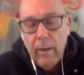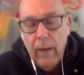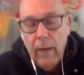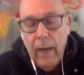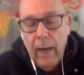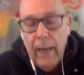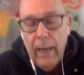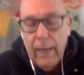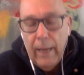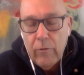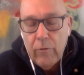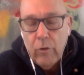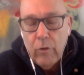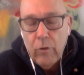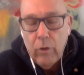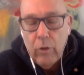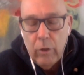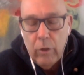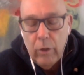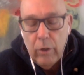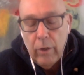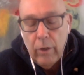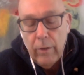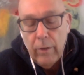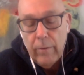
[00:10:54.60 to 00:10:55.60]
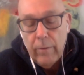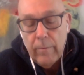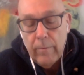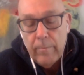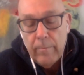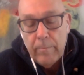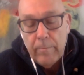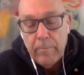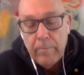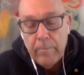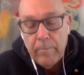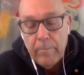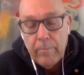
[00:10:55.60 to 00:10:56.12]
I had to learn
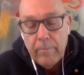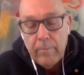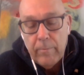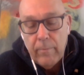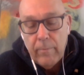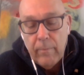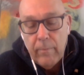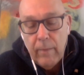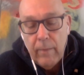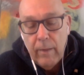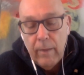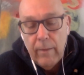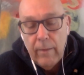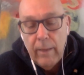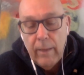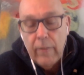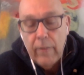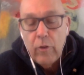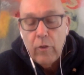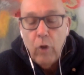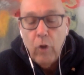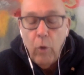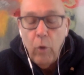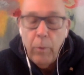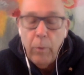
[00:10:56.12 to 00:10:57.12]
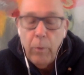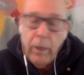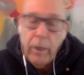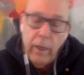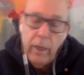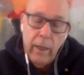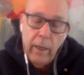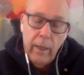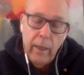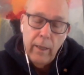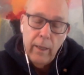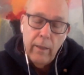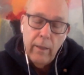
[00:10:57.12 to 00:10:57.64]
that
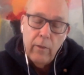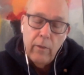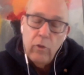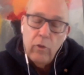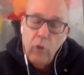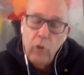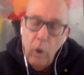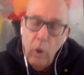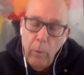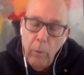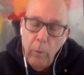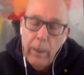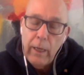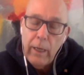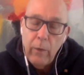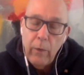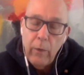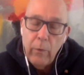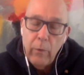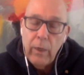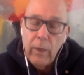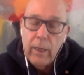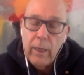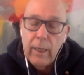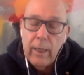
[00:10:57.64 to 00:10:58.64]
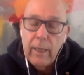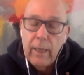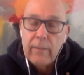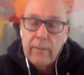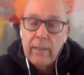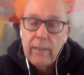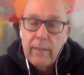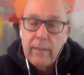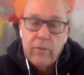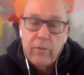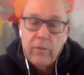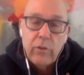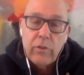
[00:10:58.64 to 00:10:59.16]
nobody really is
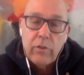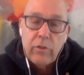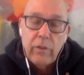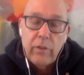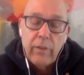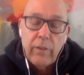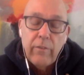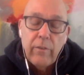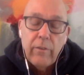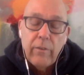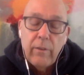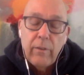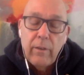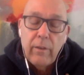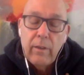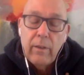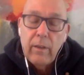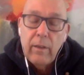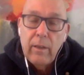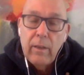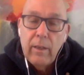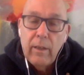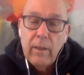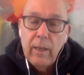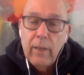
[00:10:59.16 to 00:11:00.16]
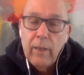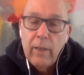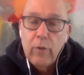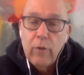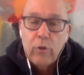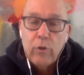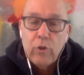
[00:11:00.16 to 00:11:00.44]
interested in your